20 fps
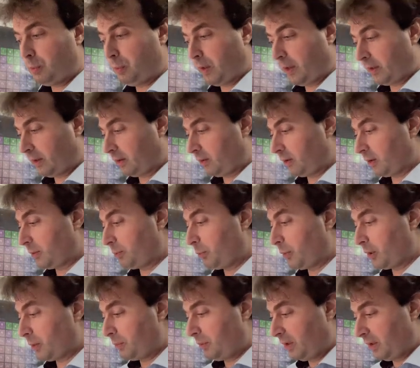particles
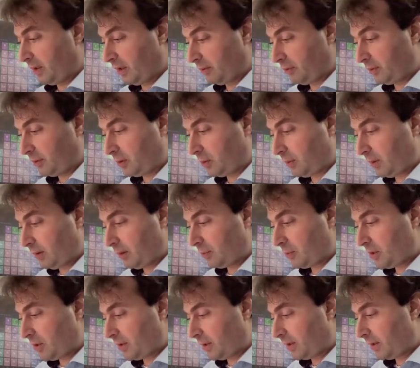must be in different quantum
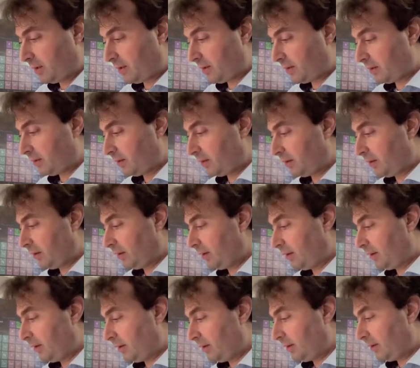states
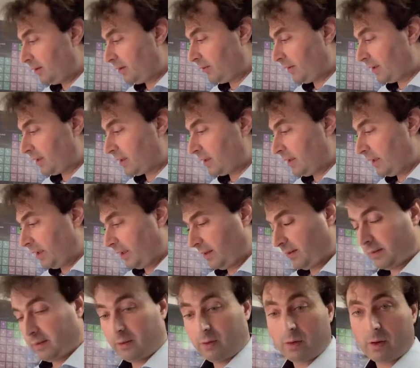translate
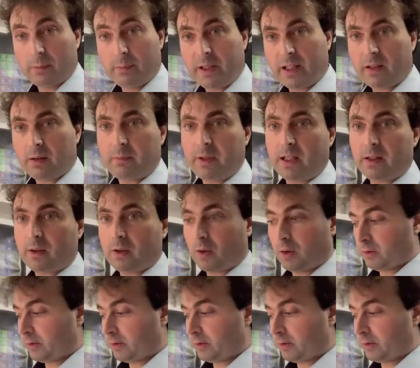to the mathematical